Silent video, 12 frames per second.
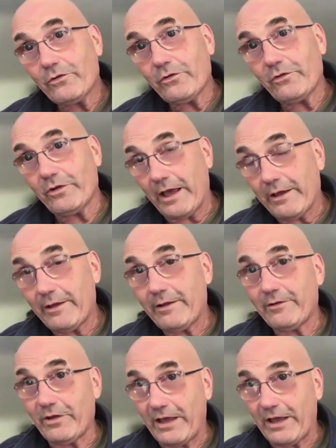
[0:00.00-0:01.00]

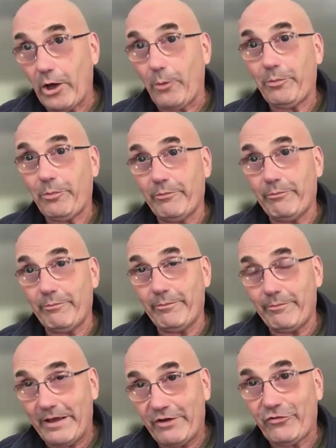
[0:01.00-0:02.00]
to help
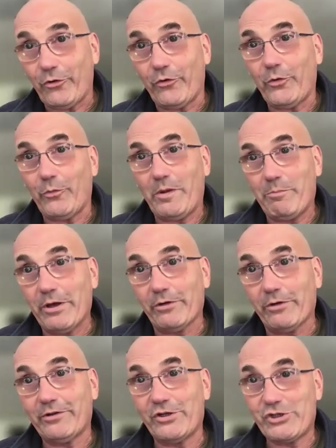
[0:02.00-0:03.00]
make sure that we
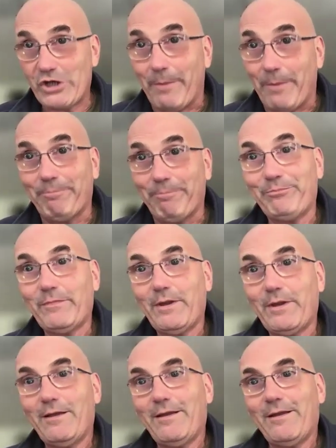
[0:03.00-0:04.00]
built a gym,
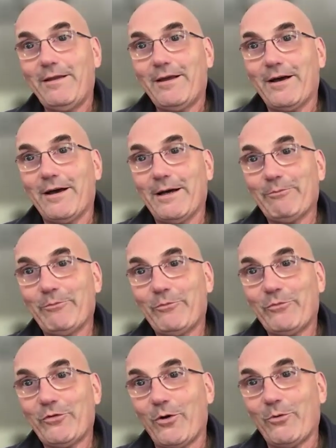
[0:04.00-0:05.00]

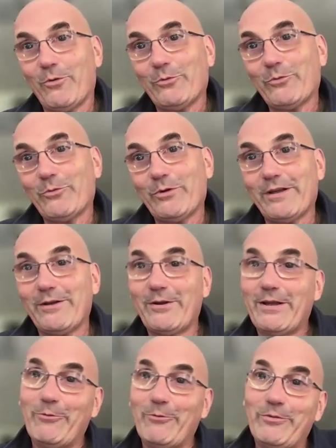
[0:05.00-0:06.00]
so
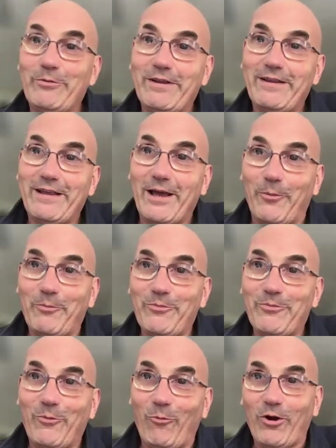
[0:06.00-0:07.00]
it would help
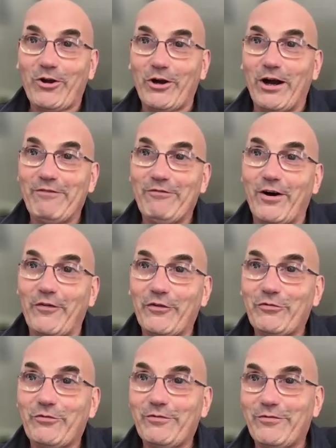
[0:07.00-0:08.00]
work off all
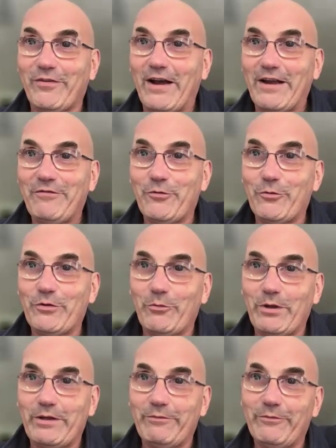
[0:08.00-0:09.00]
this fine food
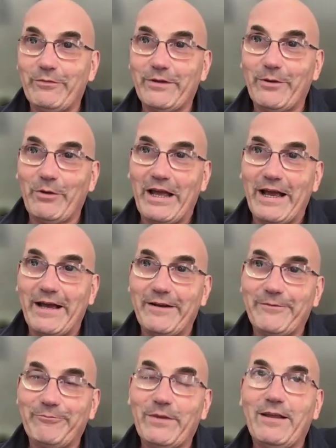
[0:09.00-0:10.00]
that we had.
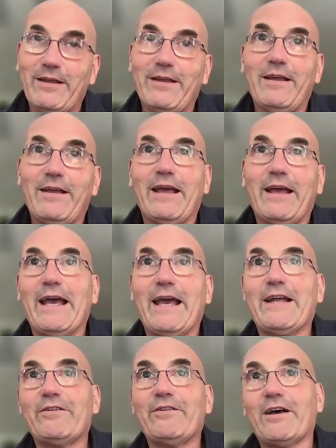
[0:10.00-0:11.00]

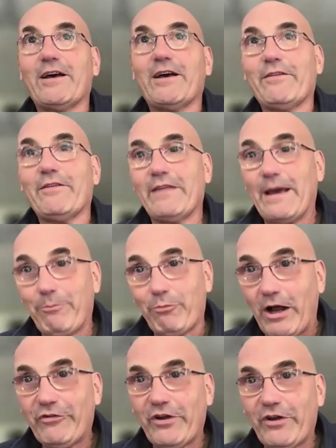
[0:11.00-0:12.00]
And that
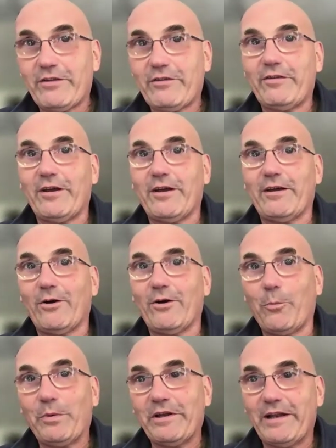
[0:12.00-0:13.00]
project
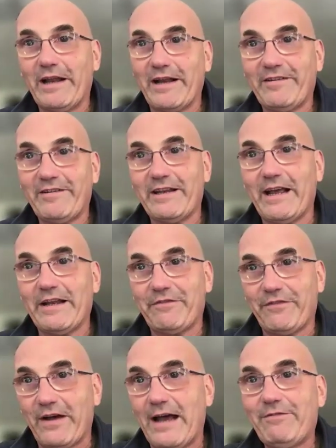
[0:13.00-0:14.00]
opened in
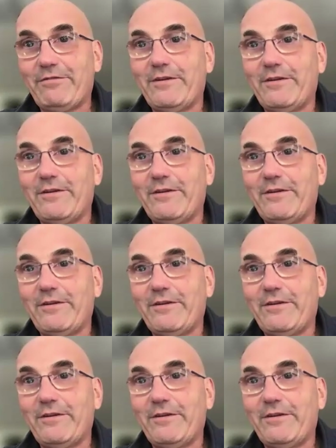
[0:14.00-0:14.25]
1995.